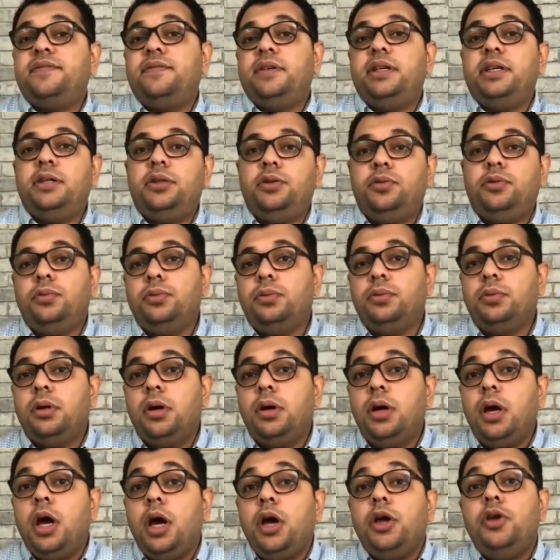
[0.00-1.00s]
video,
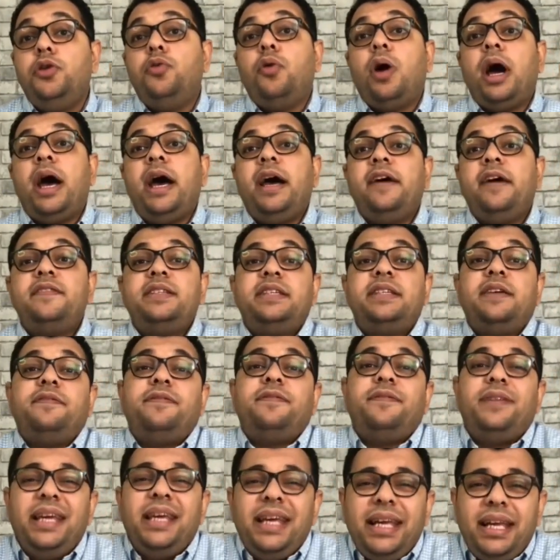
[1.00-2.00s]
you have the
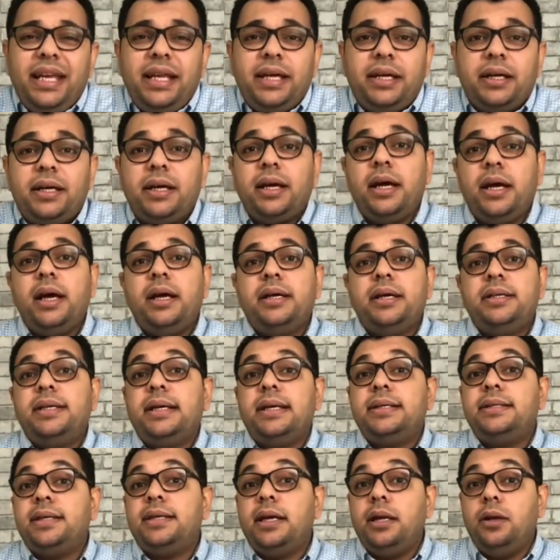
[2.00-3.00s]
feeling
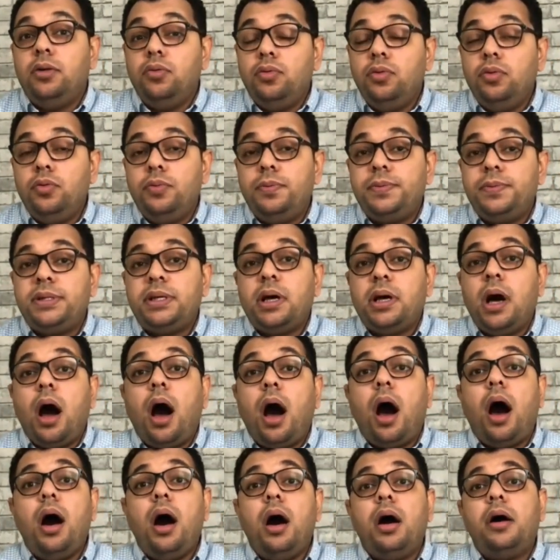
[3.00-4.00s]
that the loops
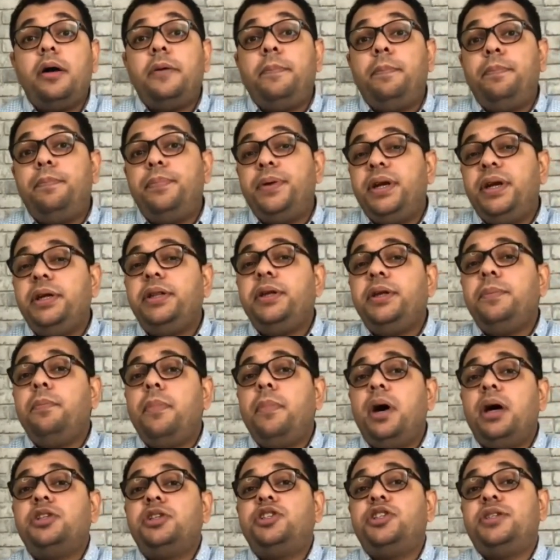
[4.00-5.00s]
are pretty
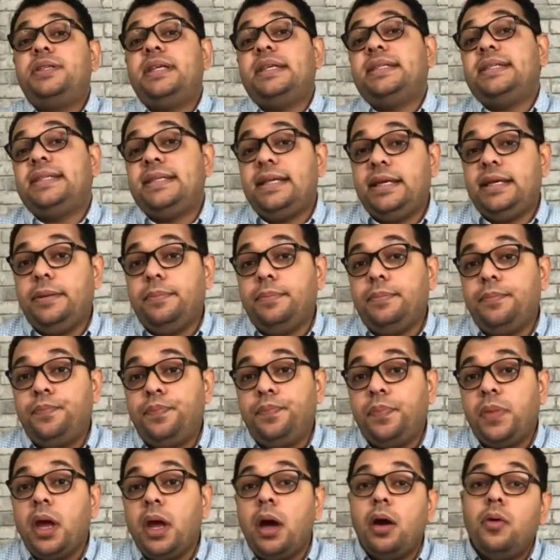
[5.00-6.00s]
much the same
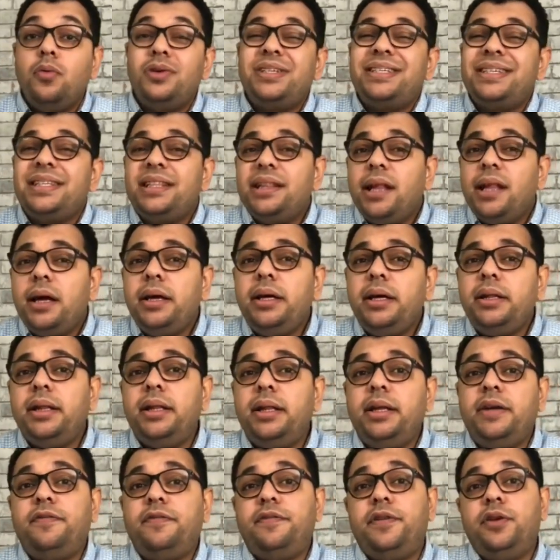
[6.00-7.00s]
with
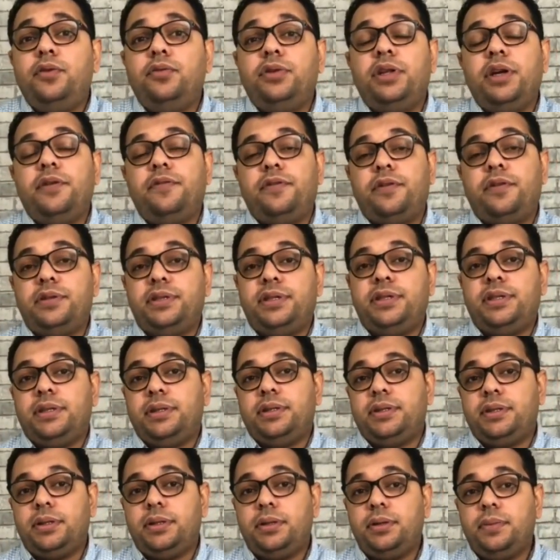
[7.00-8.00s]
slightly few
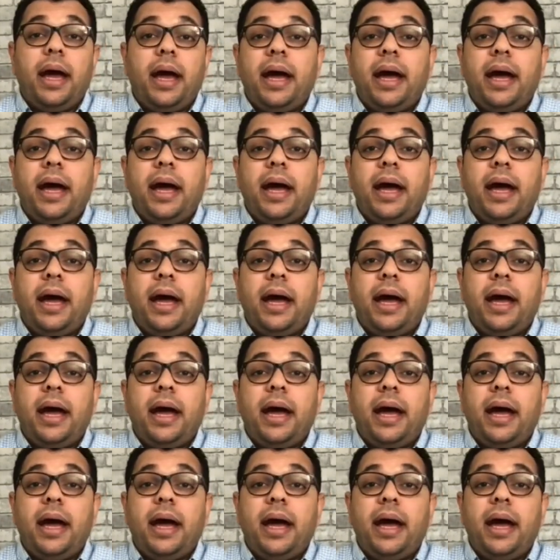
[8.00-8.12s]
differences.